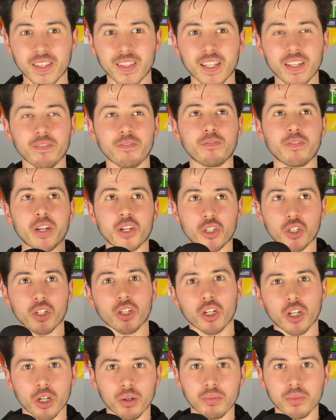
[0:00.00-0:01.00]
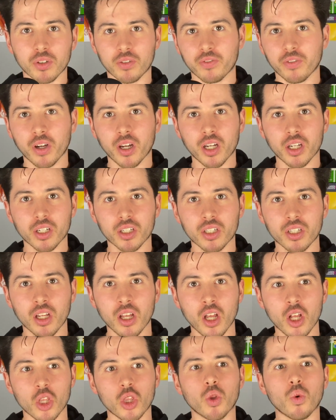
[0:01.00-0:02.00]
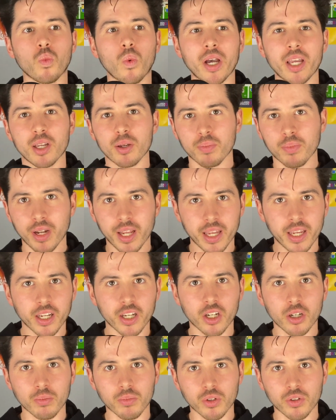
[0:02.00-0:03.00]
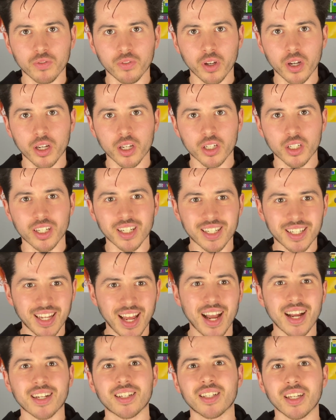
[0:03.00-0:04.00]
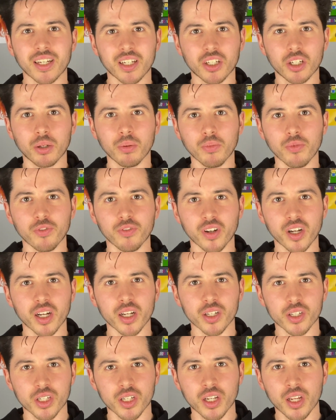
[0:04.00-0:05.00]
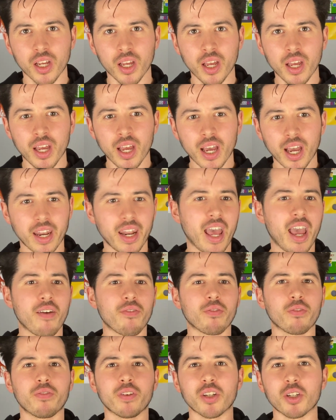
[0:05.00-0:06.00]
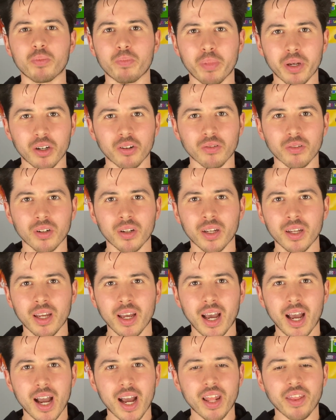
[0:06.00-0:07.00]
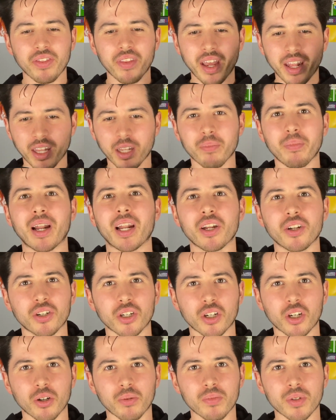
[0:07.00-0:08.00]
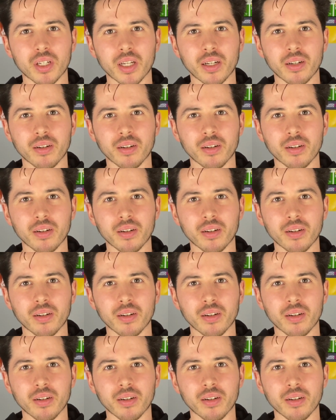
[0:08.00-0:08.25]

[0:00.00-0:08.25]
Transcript: the vision comes first, the way of playing comes first, the tactics come first, everything's built. And then the manager comes in.